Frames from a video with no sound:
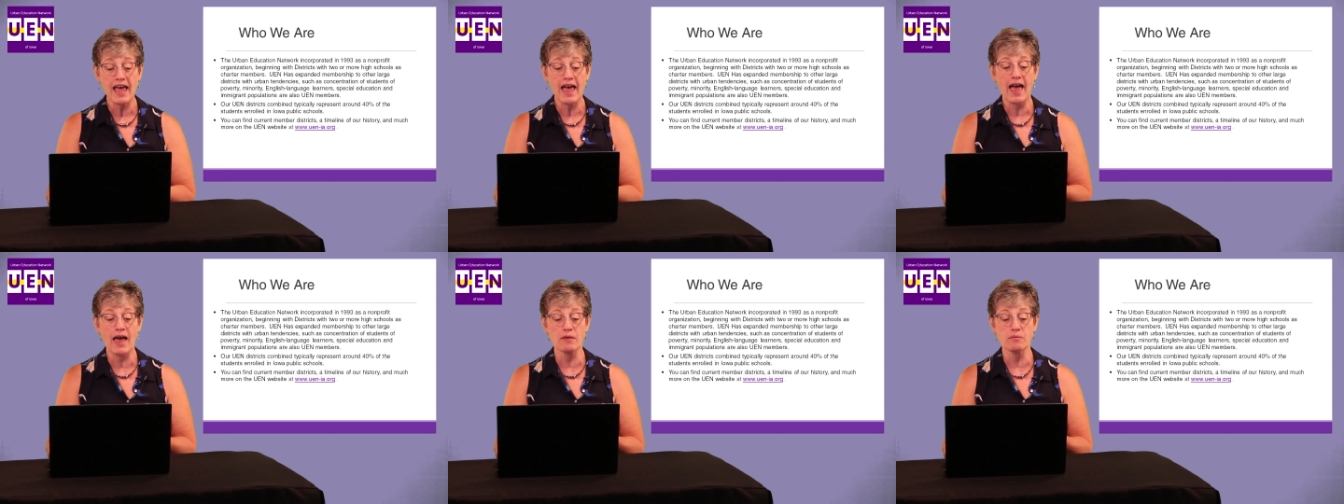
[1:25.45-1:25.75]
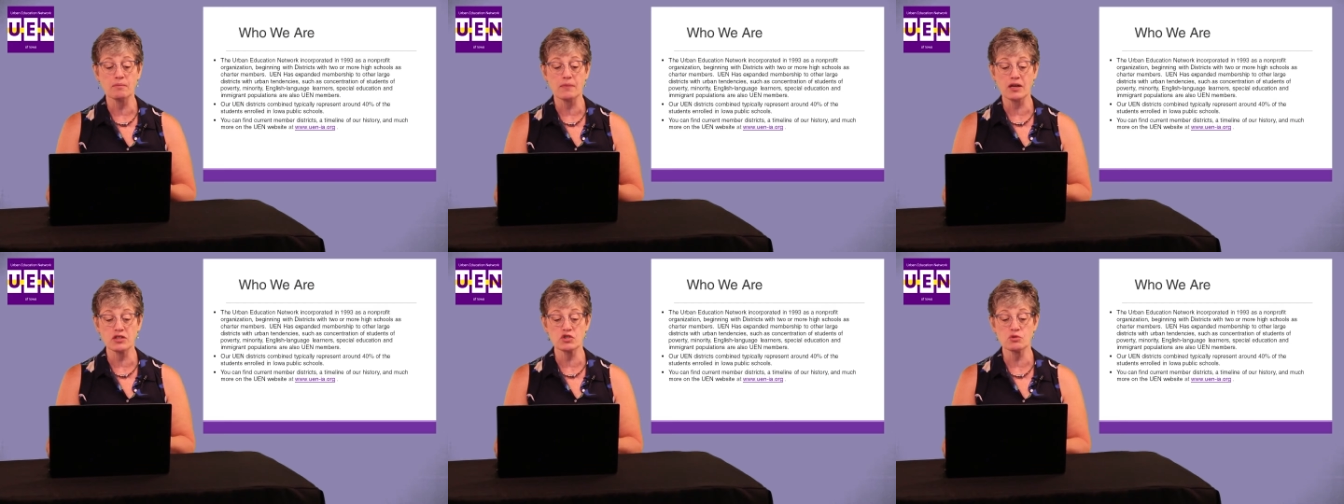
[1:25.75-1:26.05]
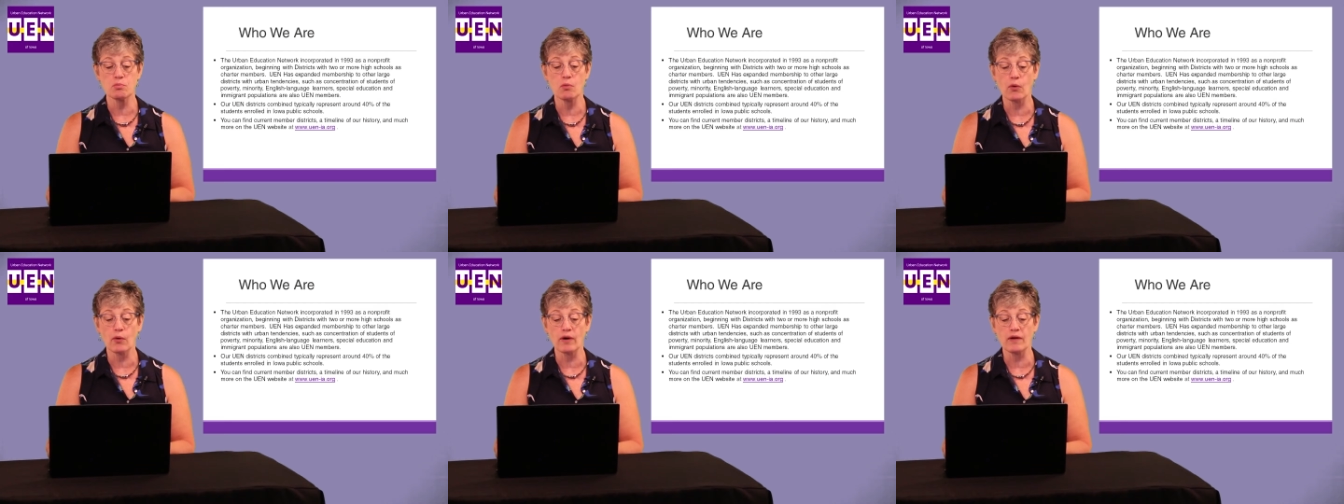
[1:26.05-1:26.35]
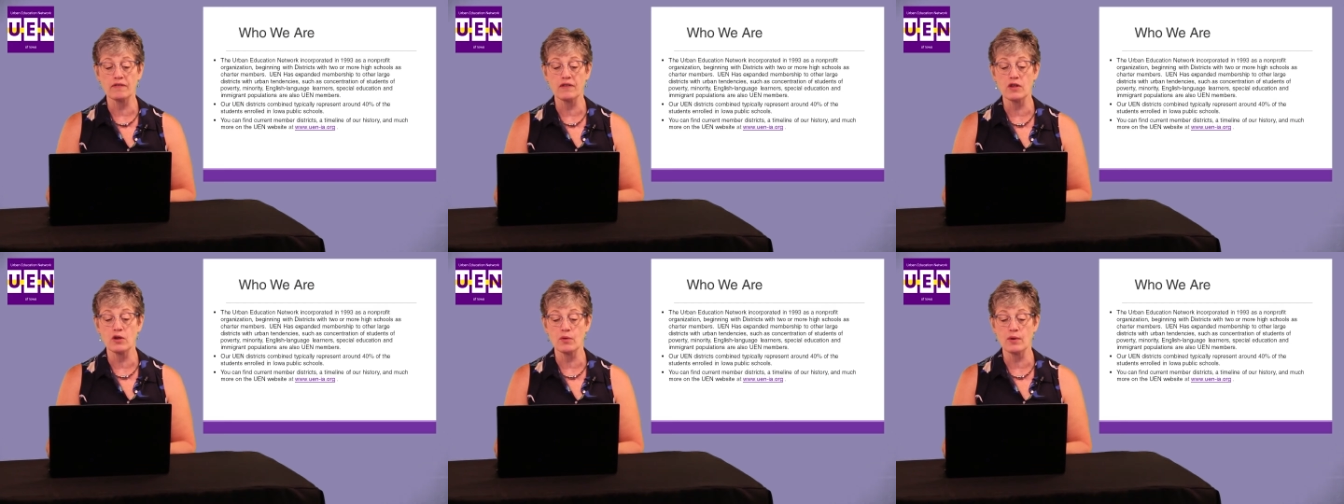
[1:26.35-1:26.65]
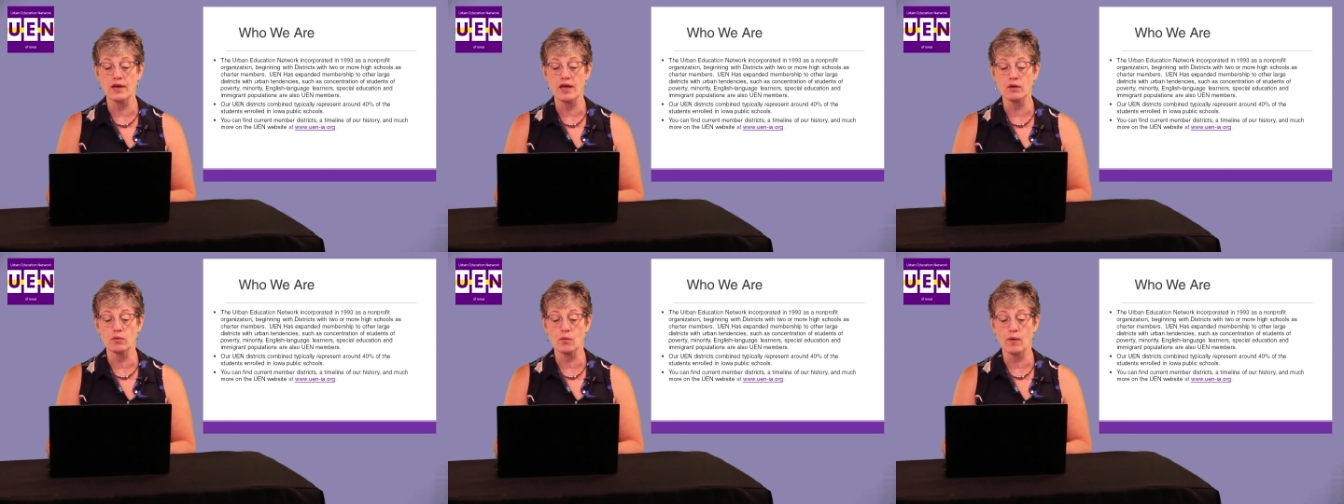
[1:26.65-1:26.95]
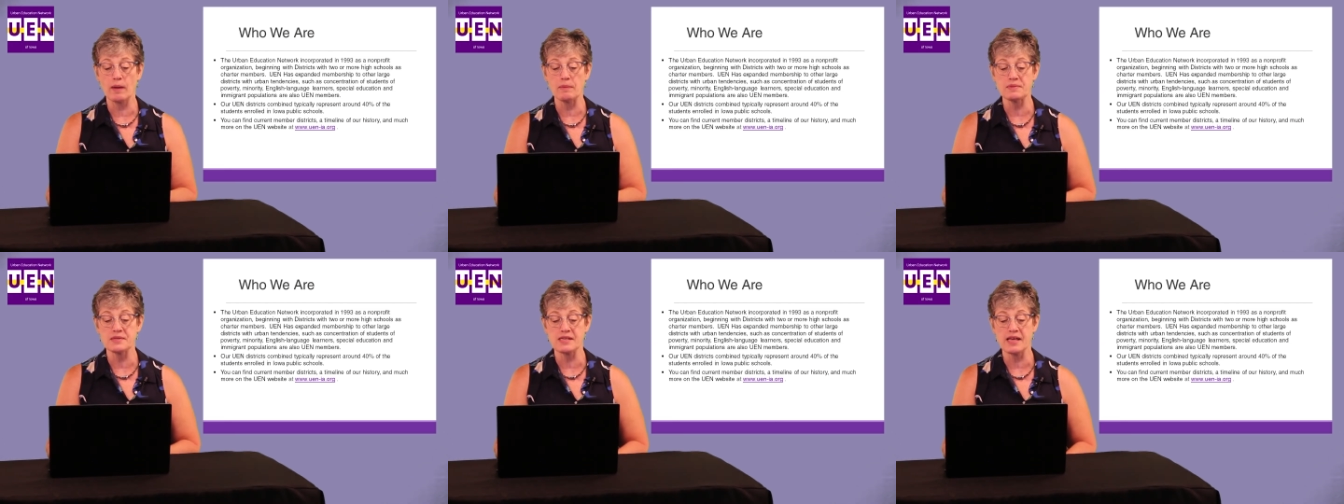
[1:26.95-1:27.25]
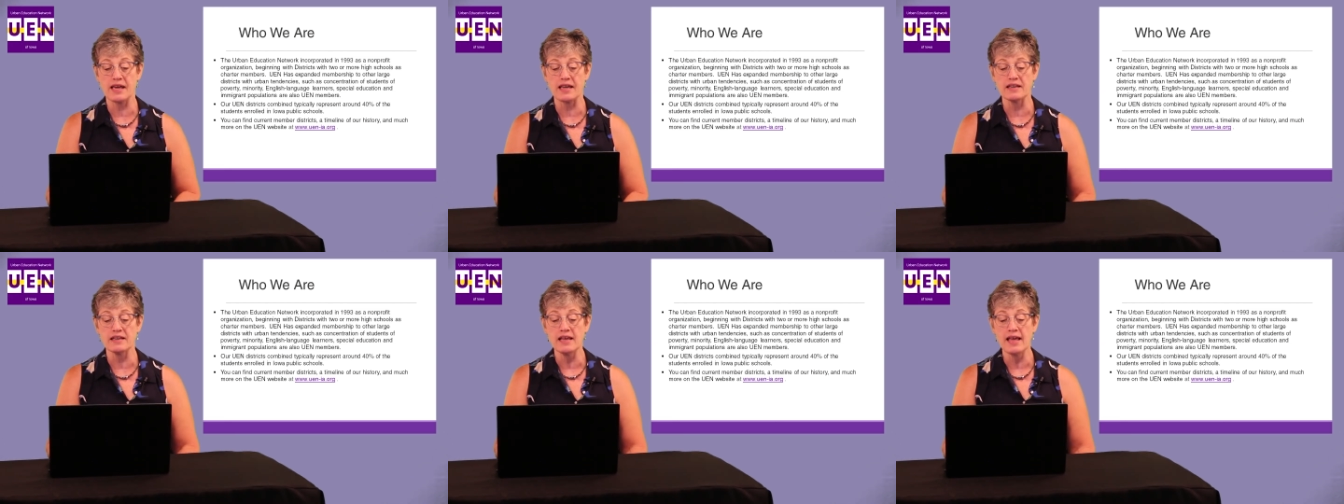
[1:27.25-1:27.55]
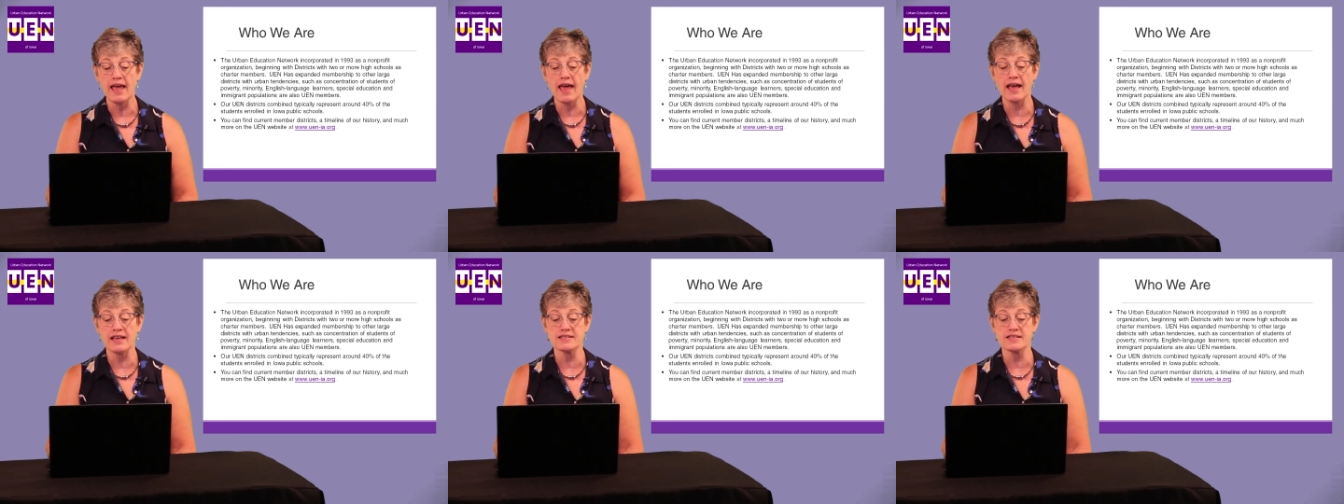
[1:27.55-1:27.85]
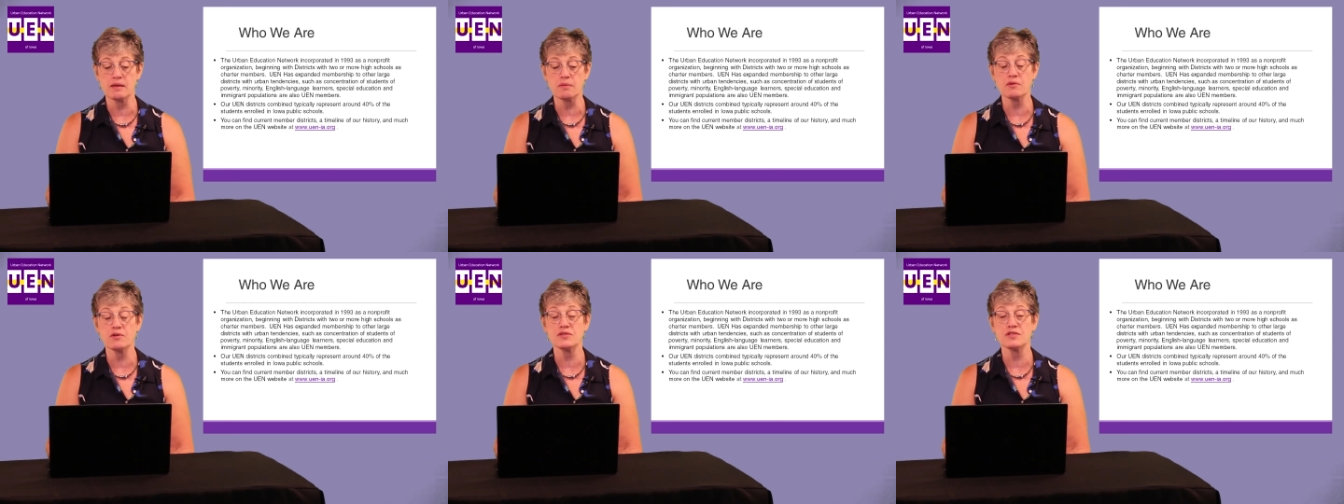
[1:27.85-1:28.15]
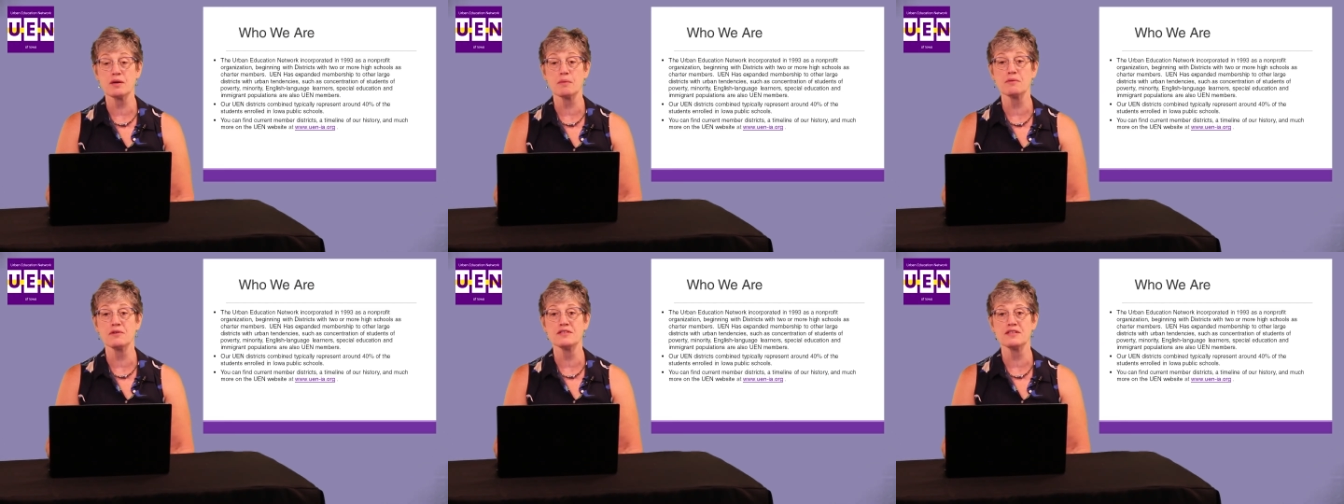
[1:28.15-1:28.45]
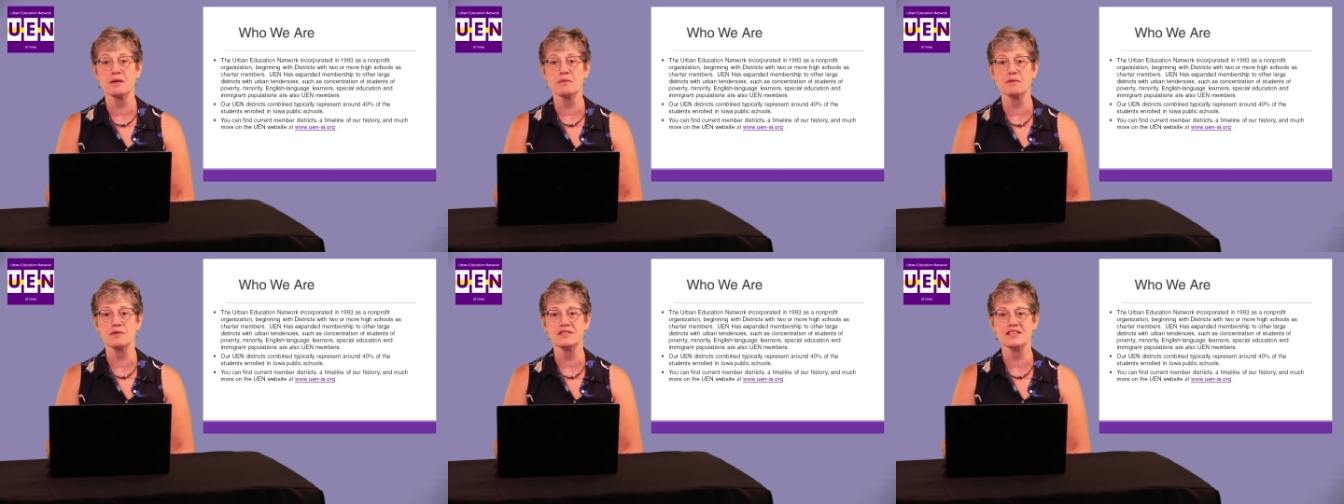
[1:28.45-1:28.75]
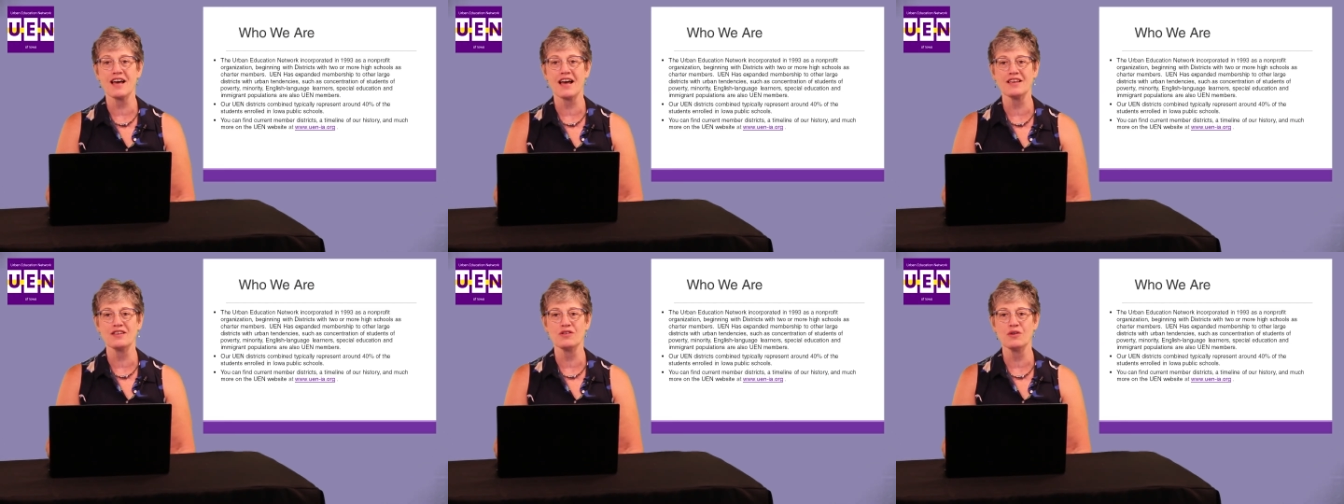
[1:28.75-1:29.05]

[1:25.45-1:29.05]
and much more on the UEN website at www.uen-ia.org.